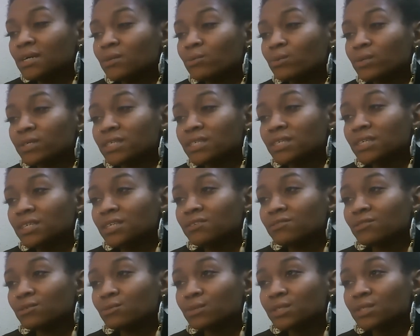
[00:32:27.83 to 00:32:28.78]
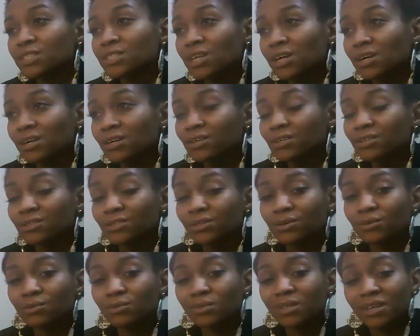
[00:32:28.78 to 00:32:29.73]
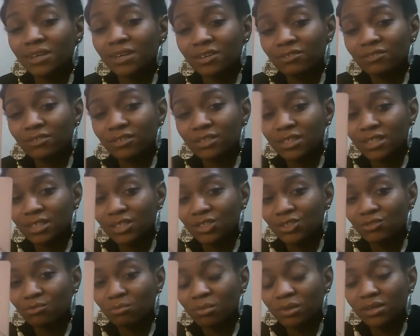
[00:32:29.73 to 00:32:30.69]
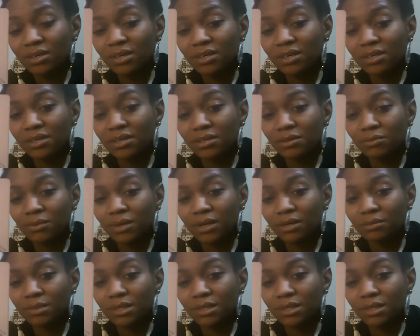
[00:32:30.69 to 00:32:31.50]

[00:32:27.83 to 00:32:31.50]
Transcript: receive the return on the efforts that you put in, right?